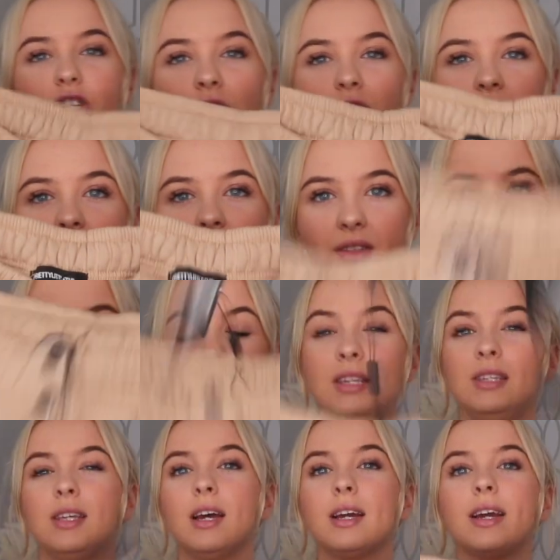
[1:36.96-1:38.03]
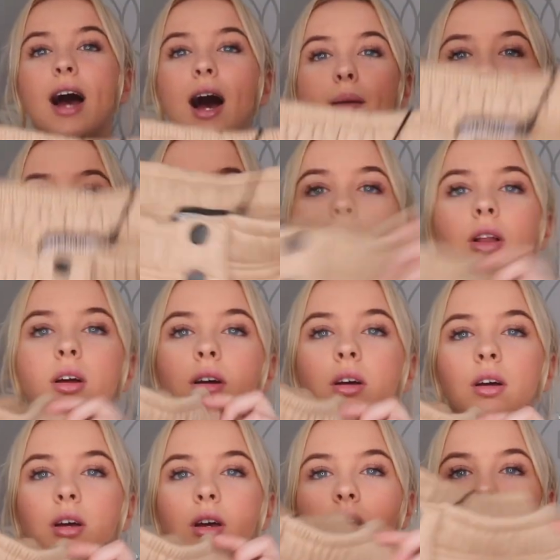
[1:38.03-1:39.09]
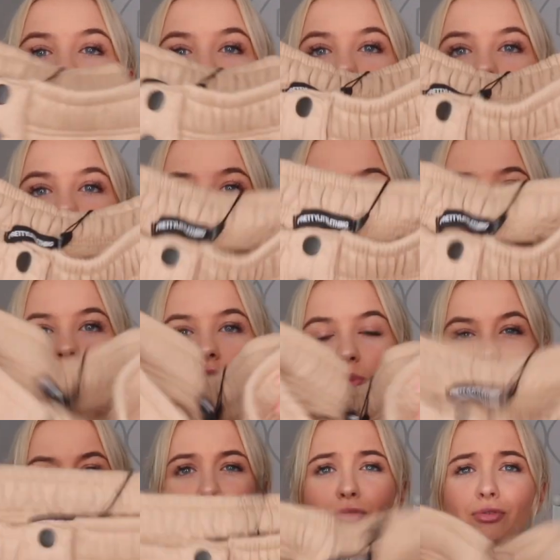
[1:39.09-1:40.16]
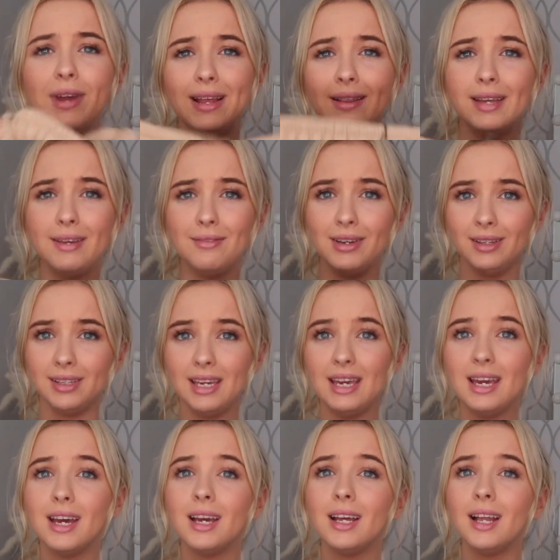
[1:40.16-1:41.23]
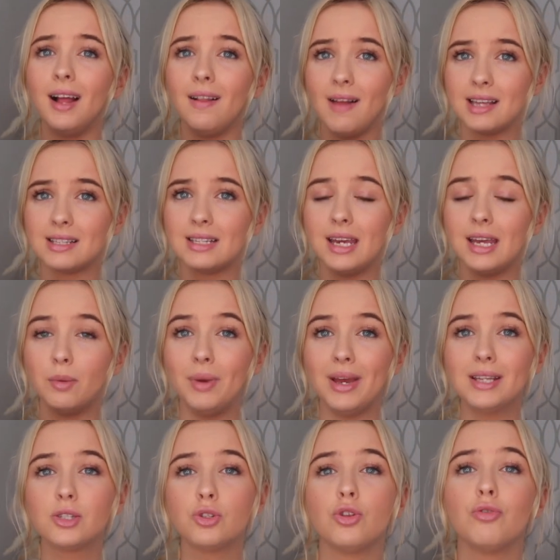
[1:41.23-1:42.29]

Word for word: just these camel joggers with a really, really elasticated waist.